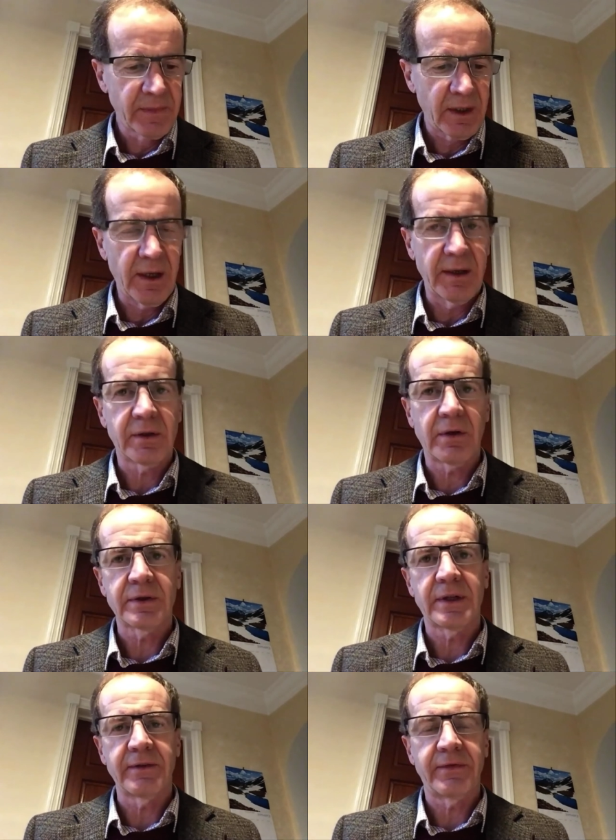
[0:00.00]
uh, the
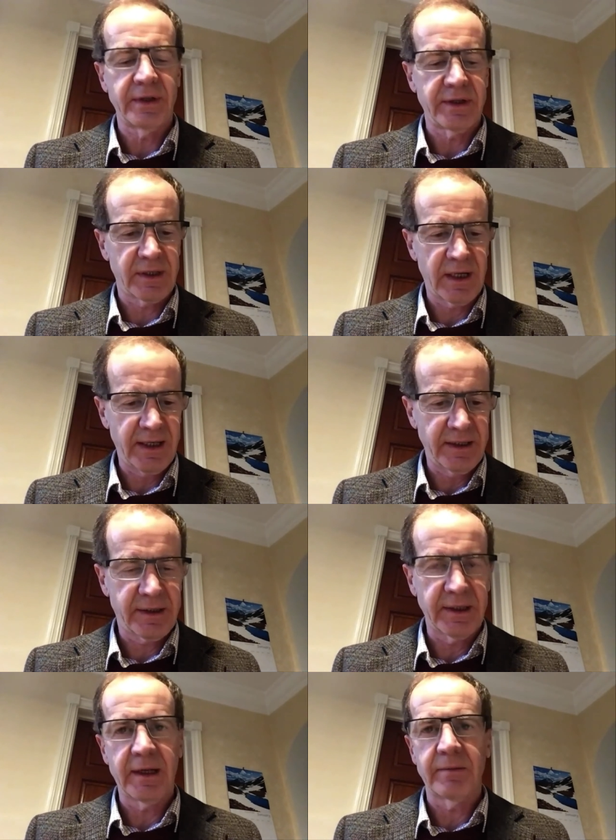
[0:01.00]
contract finished late,
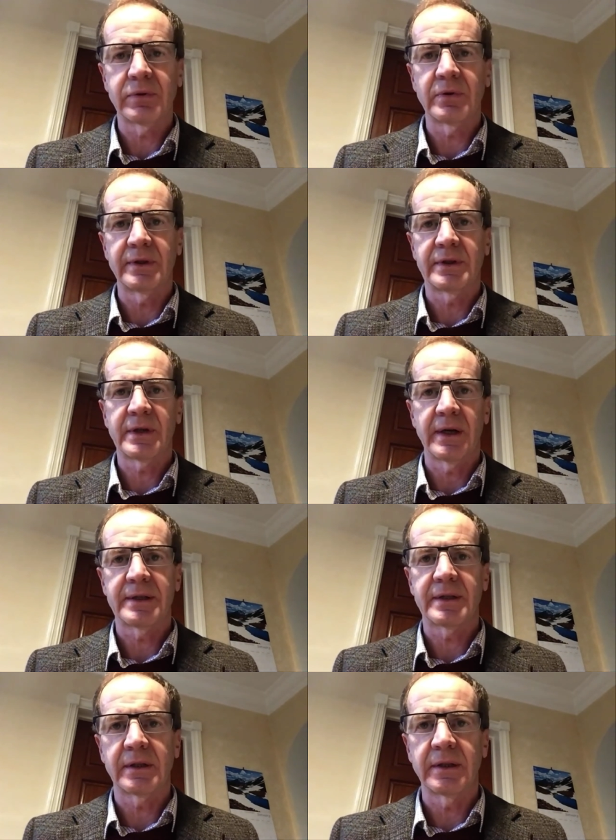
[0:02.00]
and the employer tried
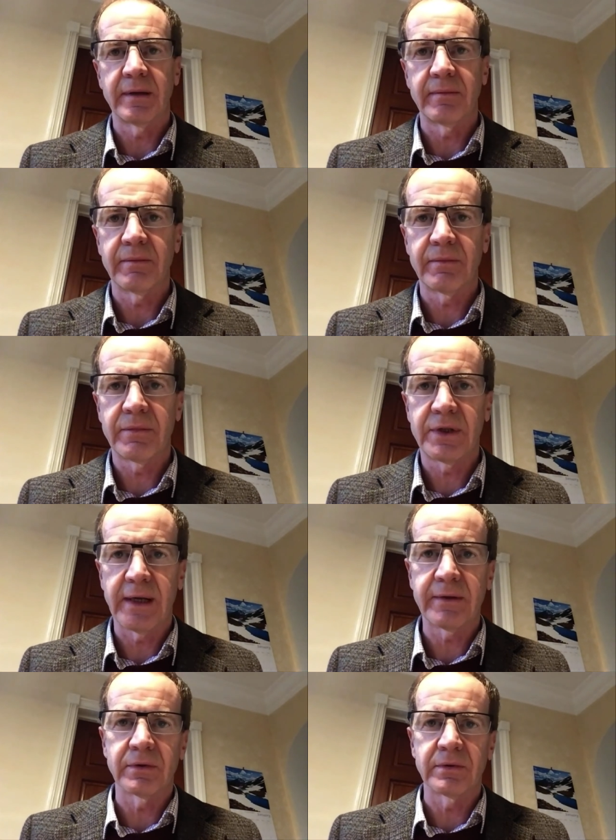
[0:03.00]
to claim
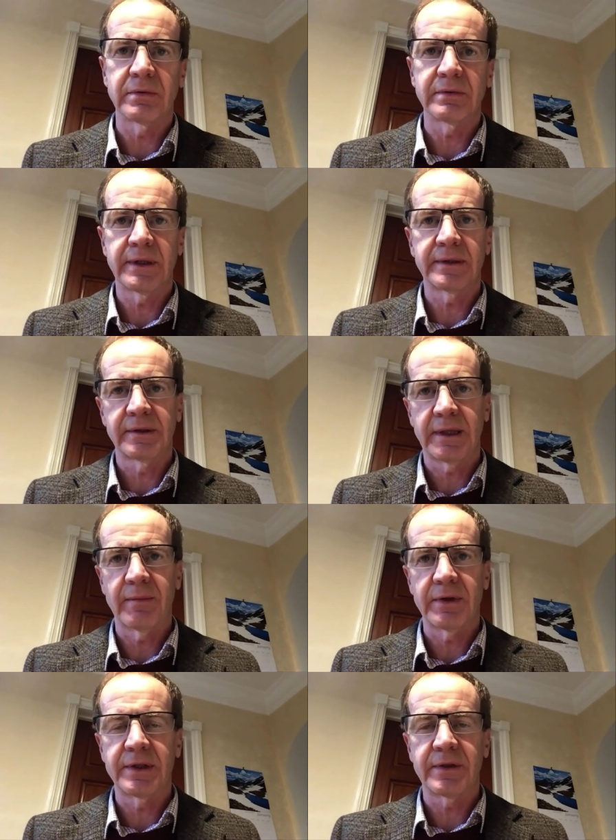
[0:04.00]
general
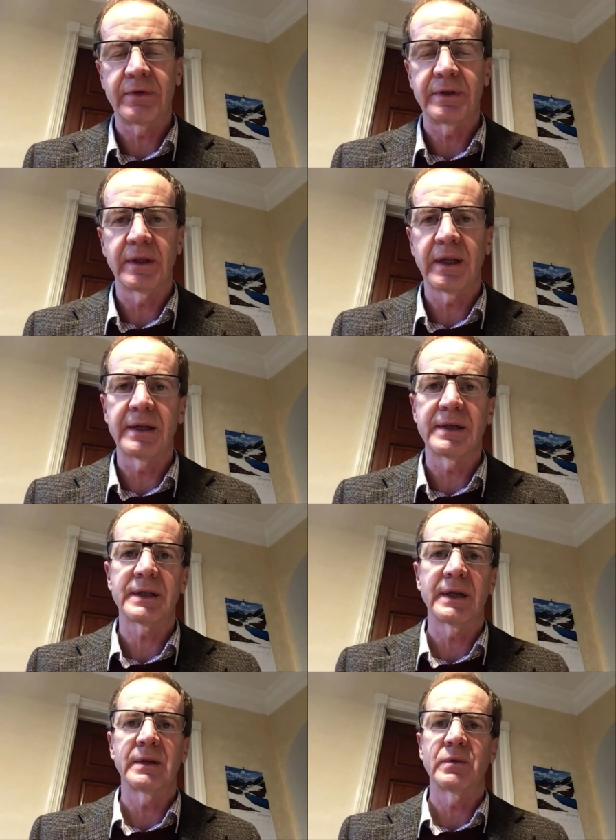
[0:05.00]
damages for delay,
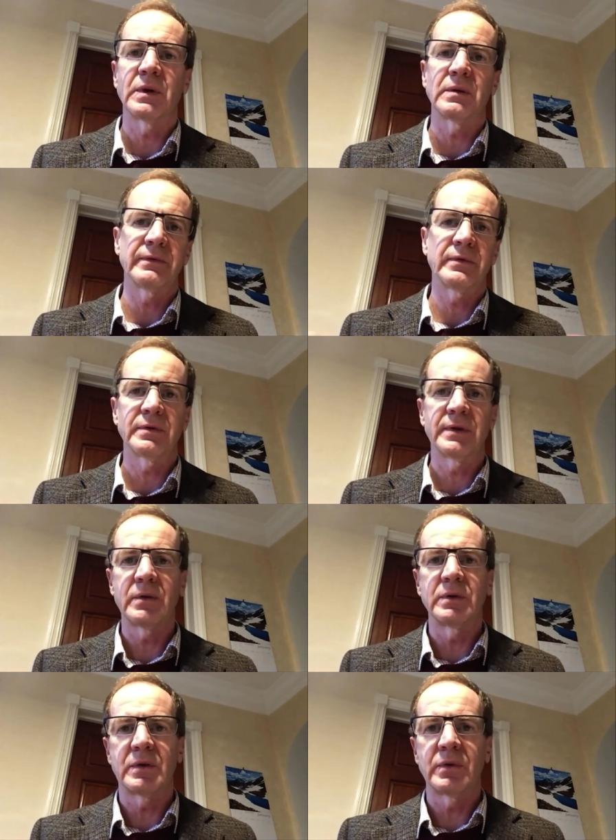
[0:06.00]
saying, Well, we've got no
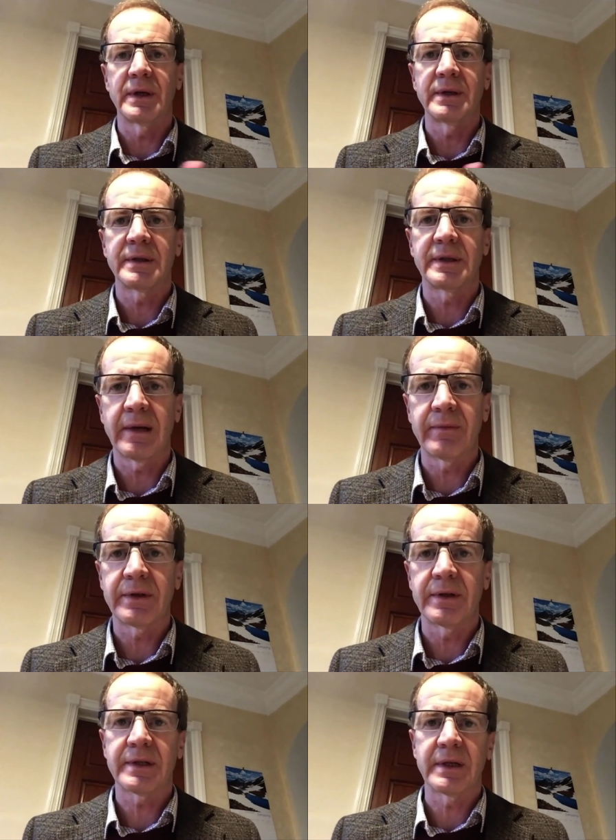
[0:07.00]
liquidated
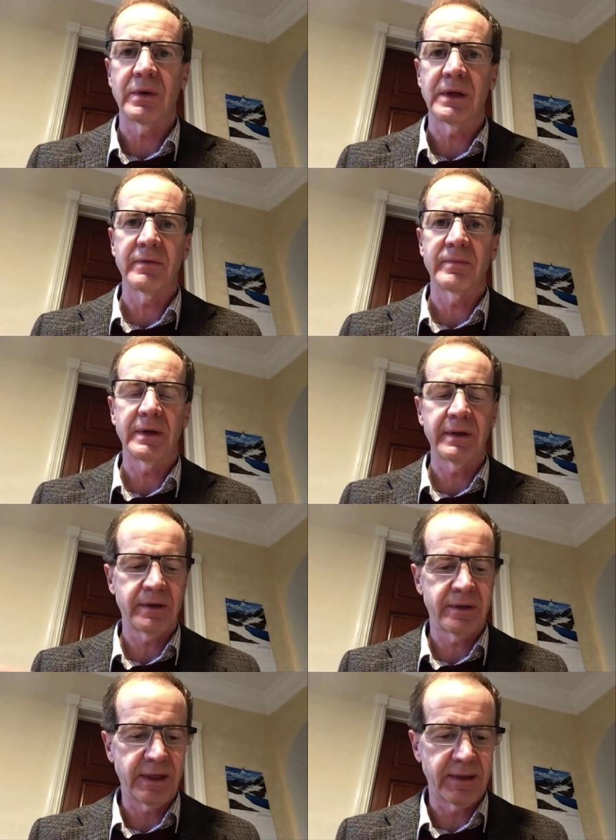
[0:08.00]
damages, so I'll have my
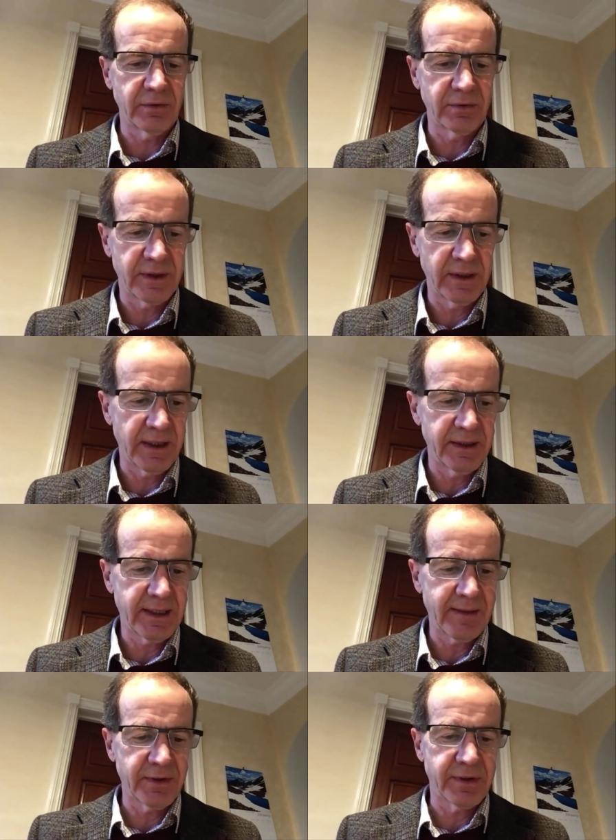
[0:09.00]
general delay
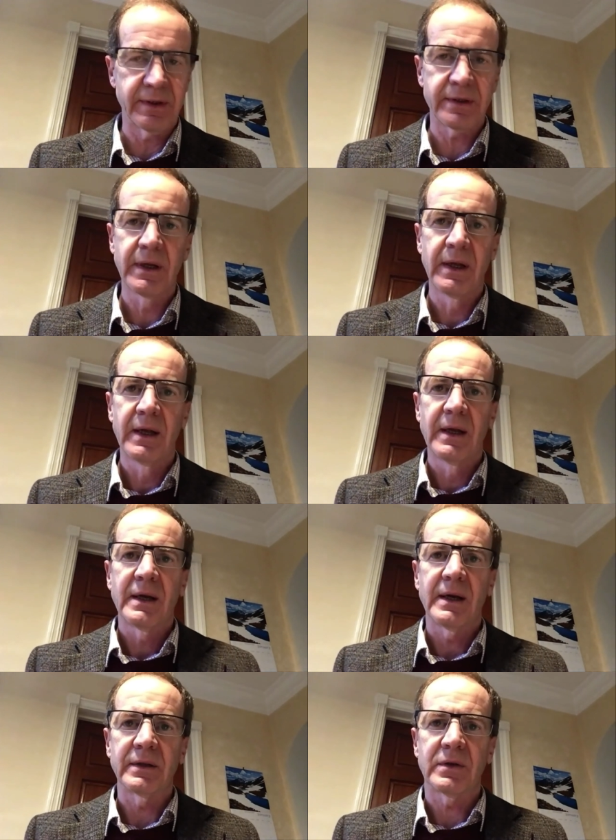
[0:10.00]
damages.
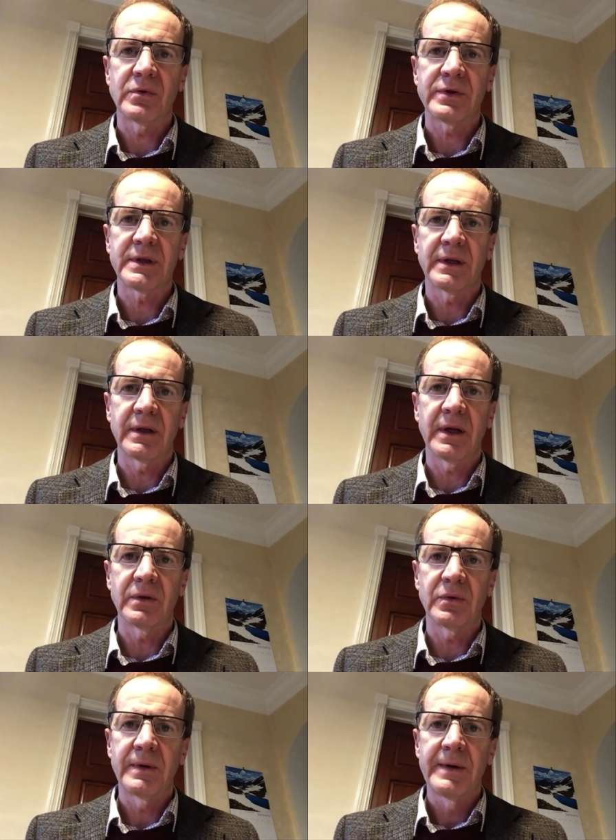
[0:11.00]
And the court said, No,